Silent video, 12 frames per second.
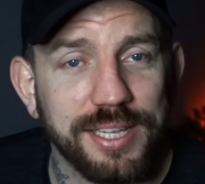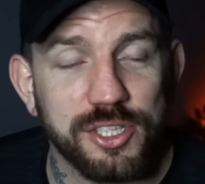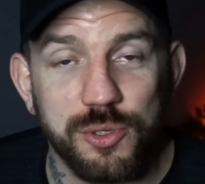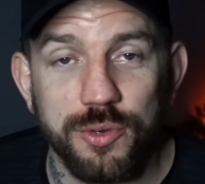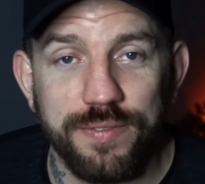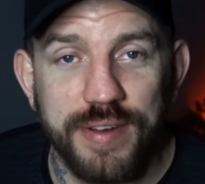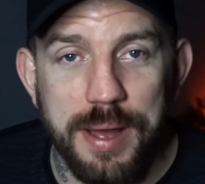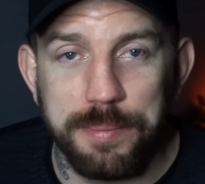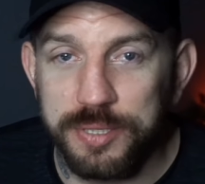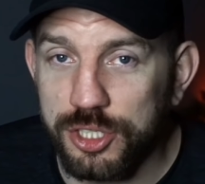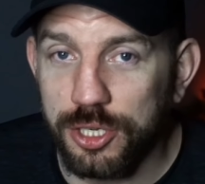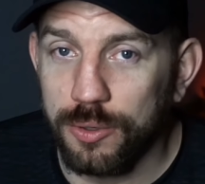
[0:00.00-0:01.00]
to another
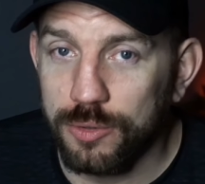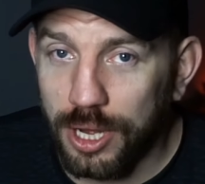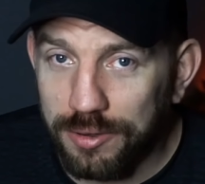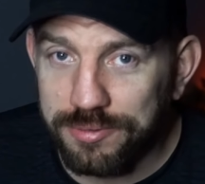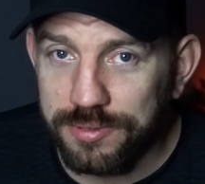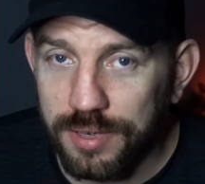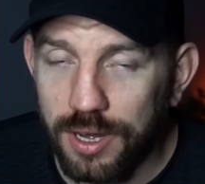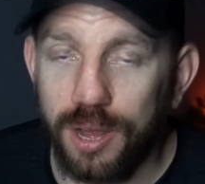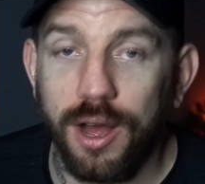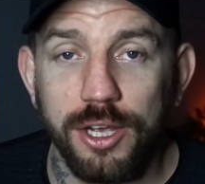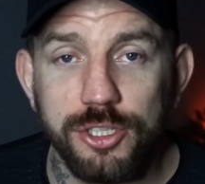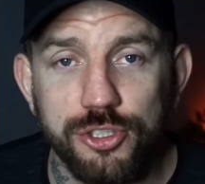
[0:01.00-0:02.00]
episode of
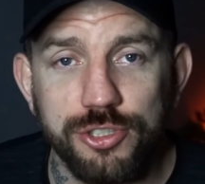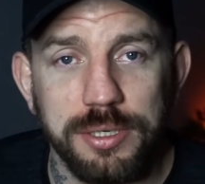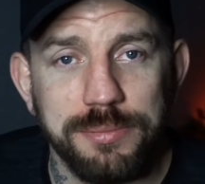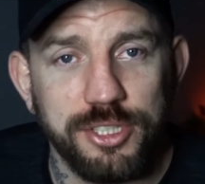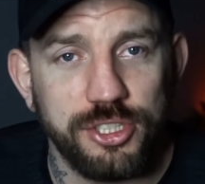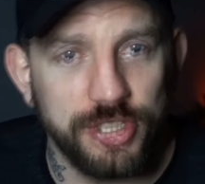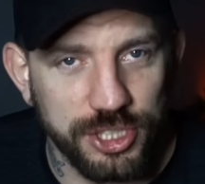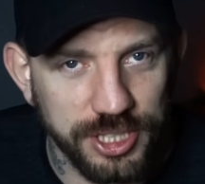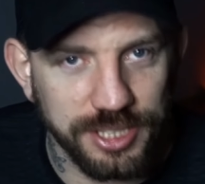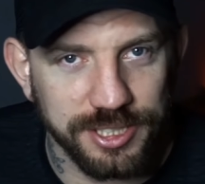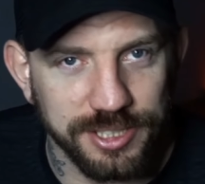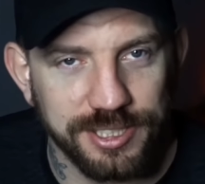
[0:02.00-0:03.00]
Our Streamers
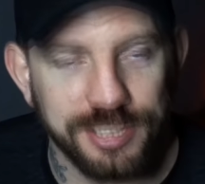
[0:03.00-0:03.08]
Cheaters.